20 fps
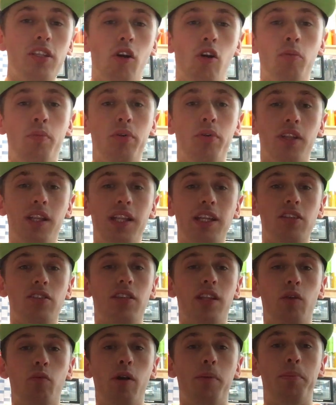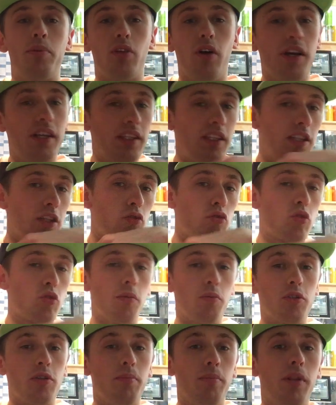I'll put the link to their website in the
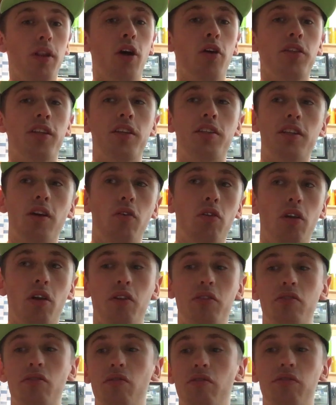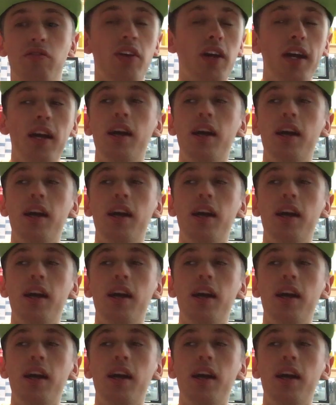description below. They sell loads of,